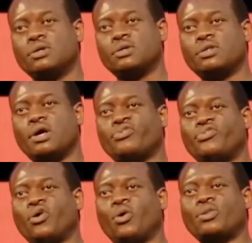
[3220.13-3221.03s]

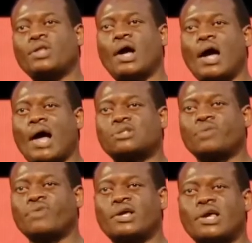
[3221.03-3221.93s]
Therefore, the heart
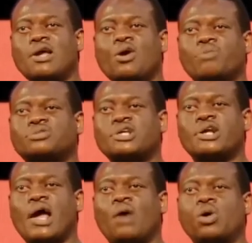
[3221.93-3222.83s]
of the king of
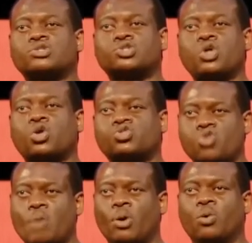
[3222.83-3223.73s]
Syria was sore
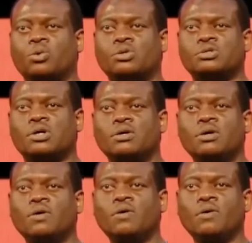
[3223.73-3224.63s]
troubled
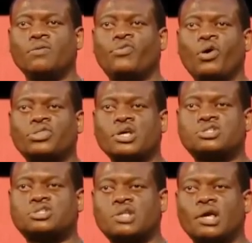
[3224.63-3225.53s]
for
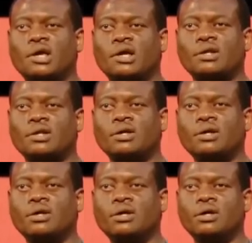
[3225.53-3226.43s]
this thing.
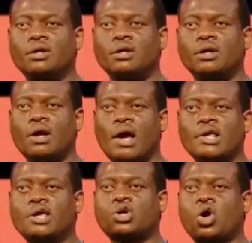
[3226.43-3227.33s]
And
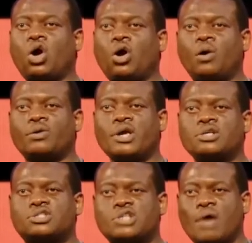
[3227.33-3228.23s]
he called
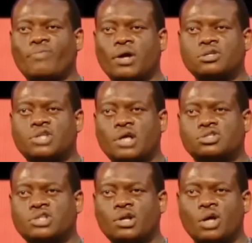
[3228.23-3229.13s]
his servants and
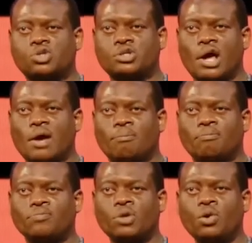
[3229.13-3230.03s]
said unto
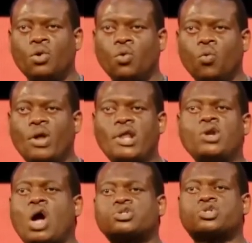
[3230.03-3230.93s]
them, Will ye
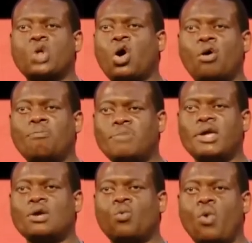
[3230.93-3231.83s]
not show
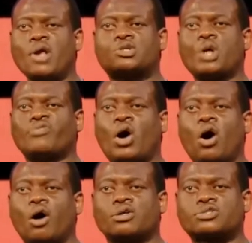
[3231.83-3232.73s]
me which of
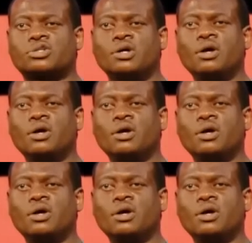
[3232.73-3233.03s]
us